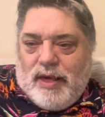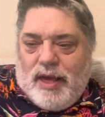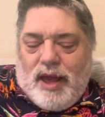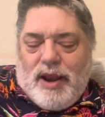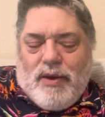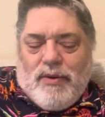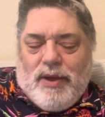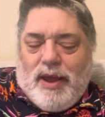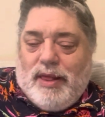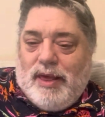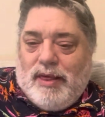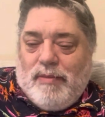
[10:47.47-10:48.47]
I don't
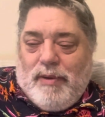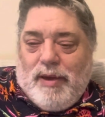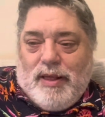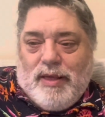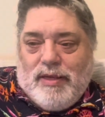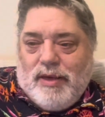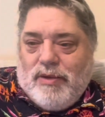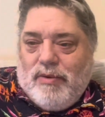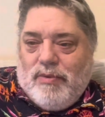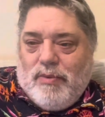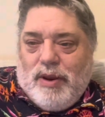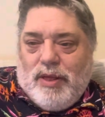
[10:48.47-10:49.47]
anticipate the
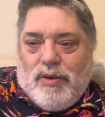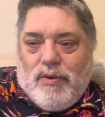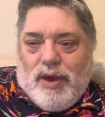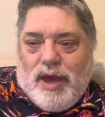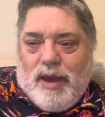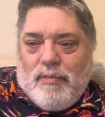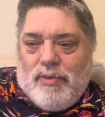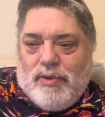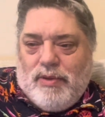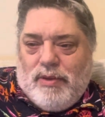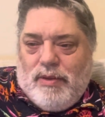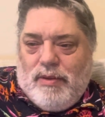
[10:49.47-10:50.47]
Sixers winning two games
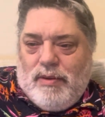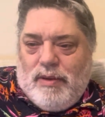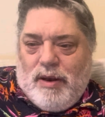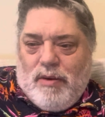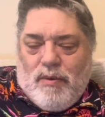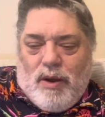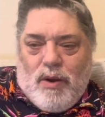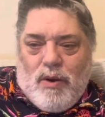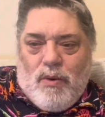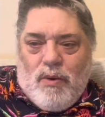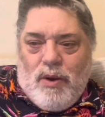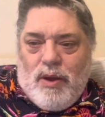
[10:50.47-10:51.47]
in a row.